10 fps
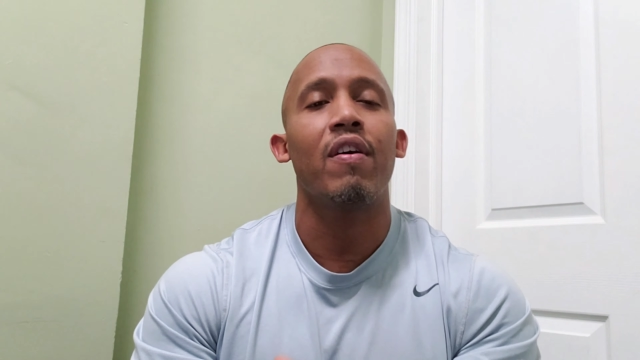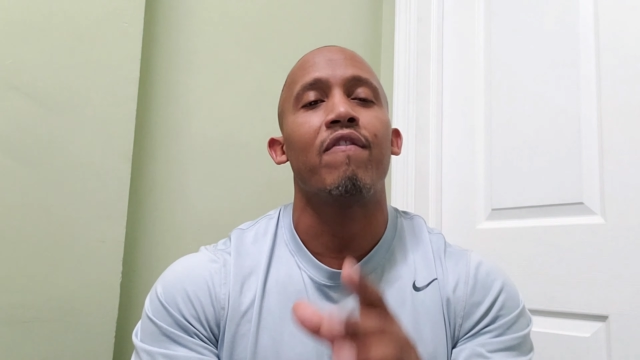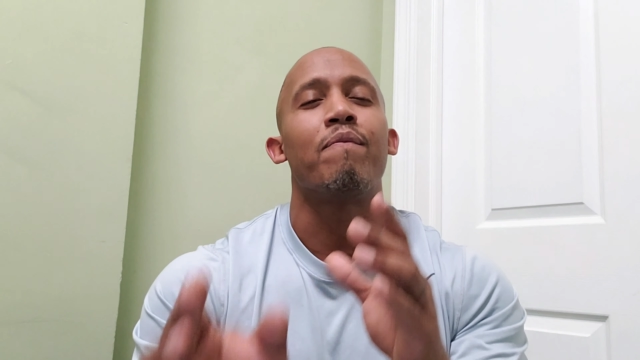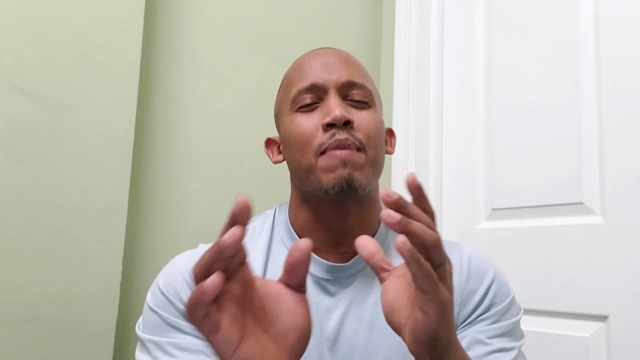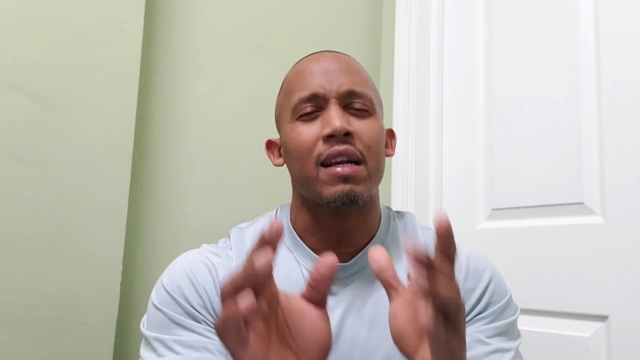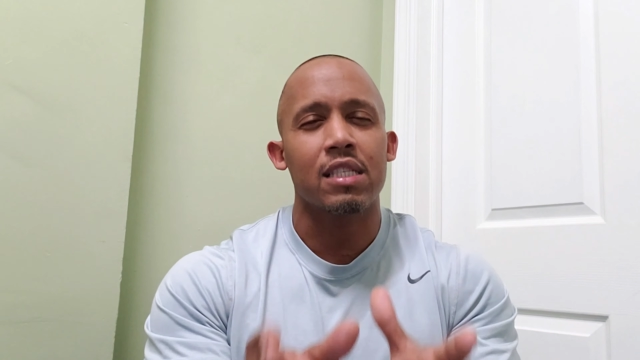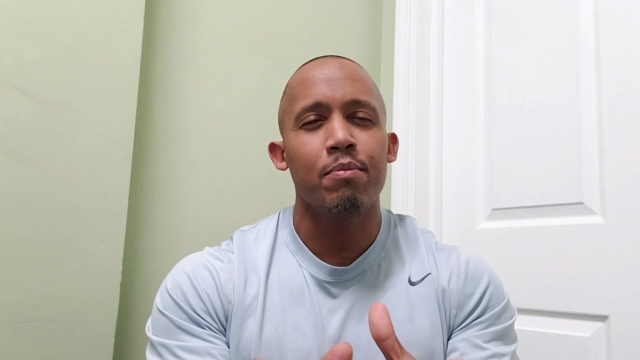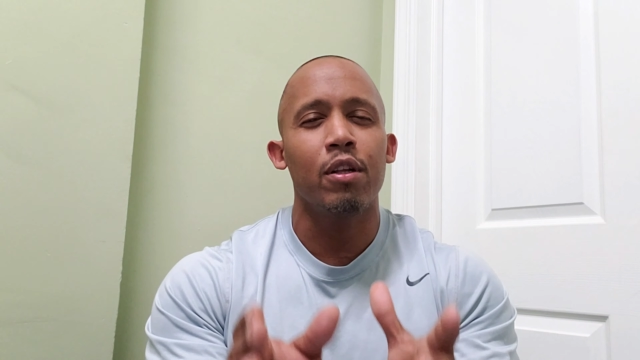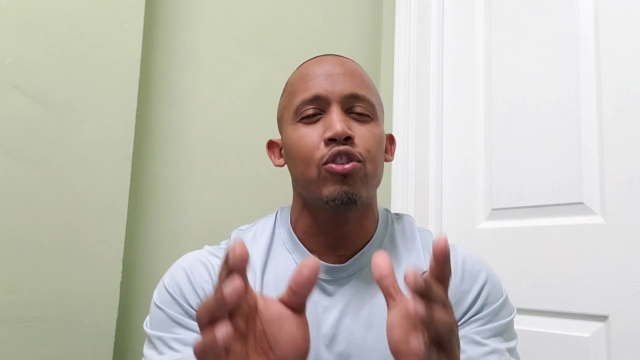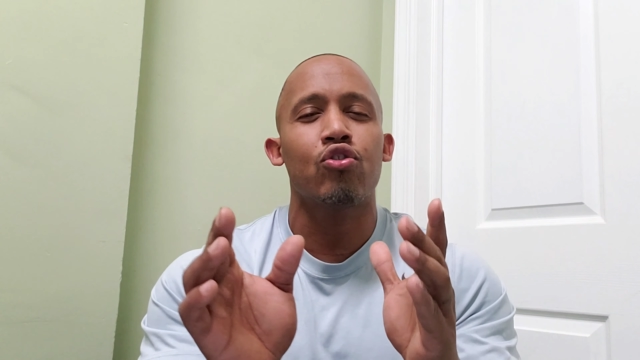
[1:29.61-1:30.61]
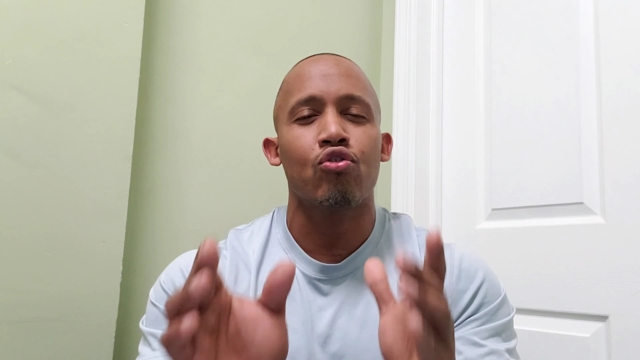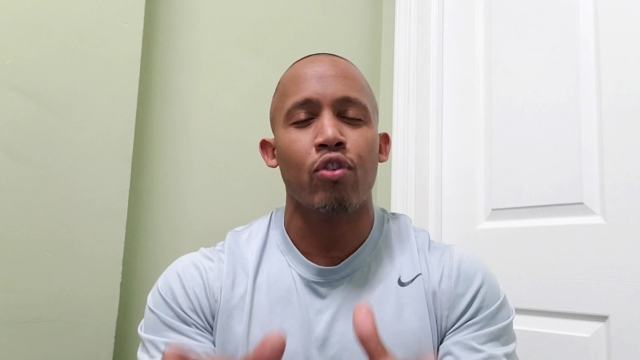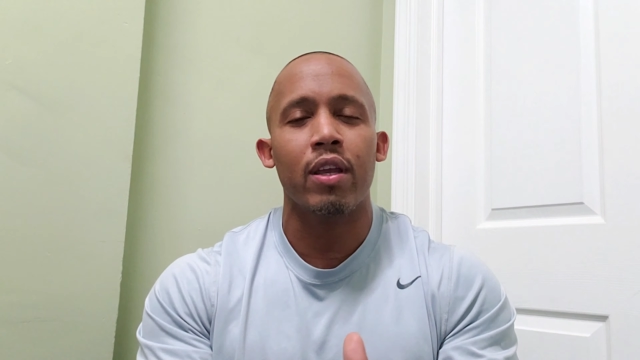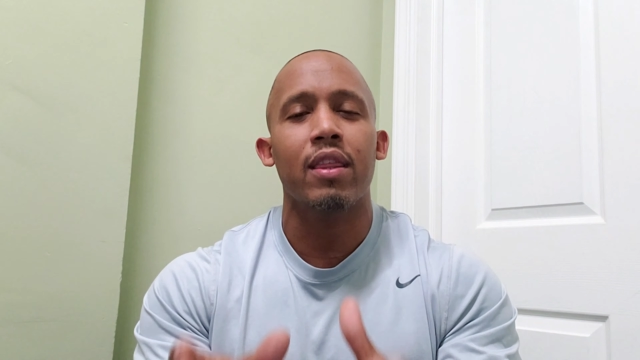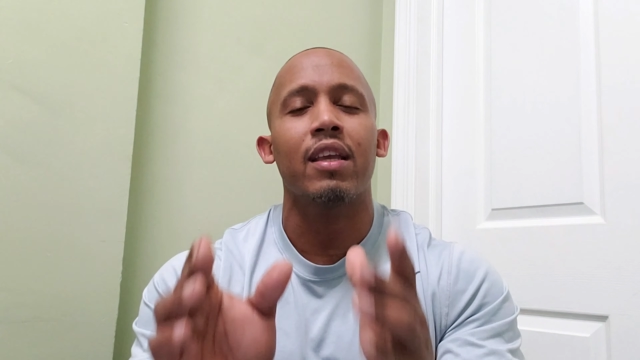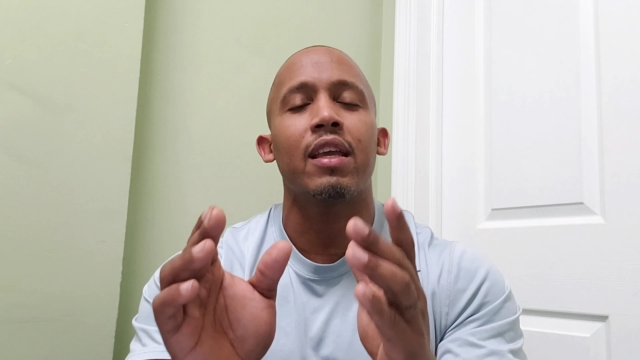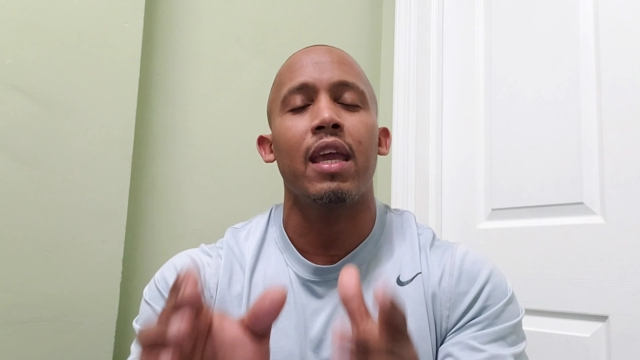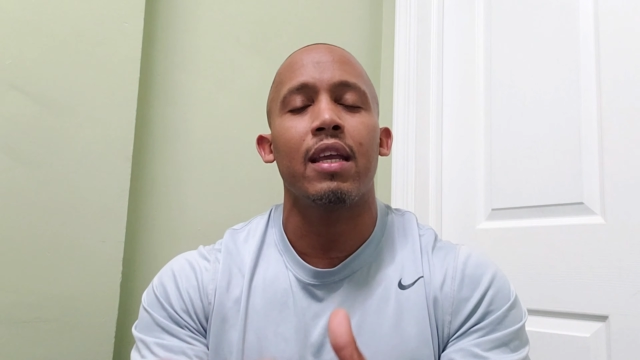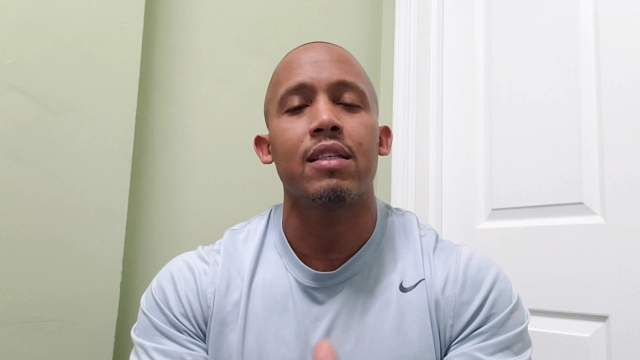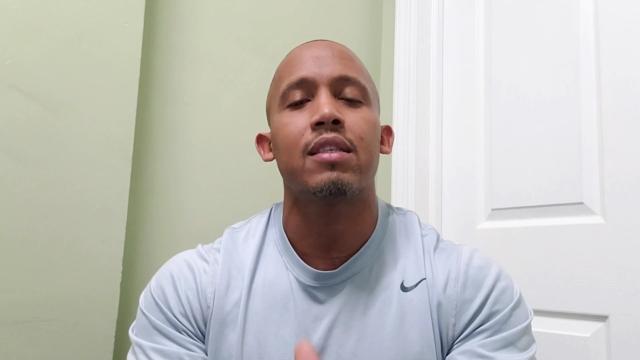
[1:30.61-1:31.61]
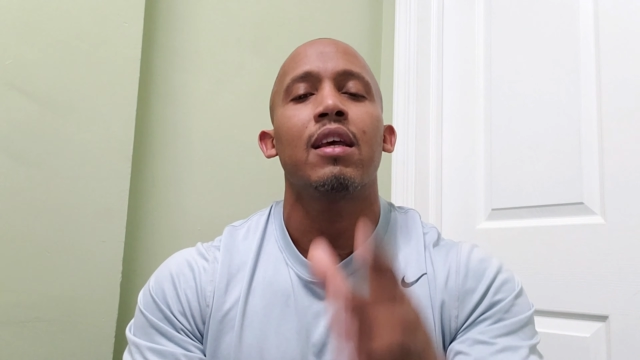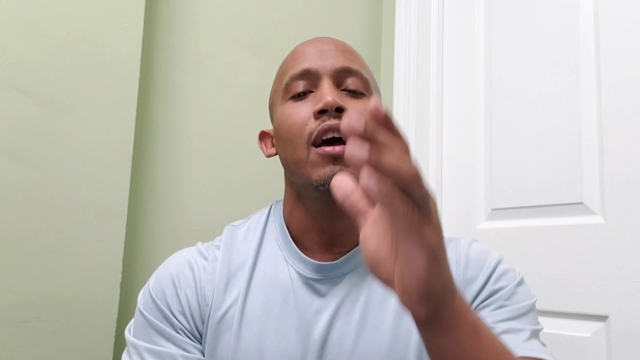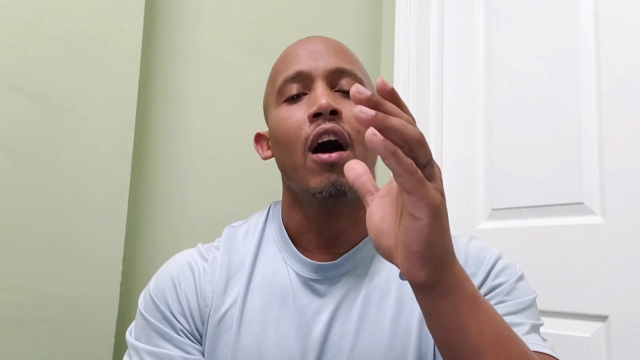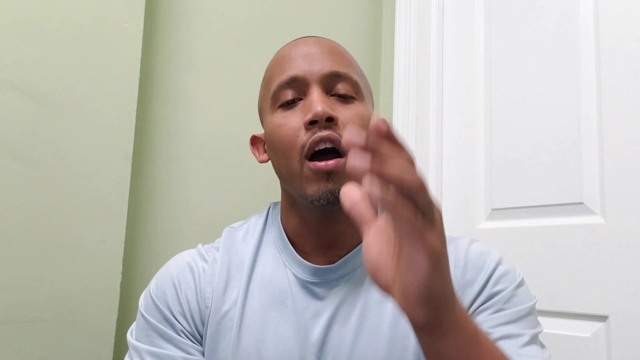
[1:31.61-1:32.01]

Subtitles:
if maximal strength gains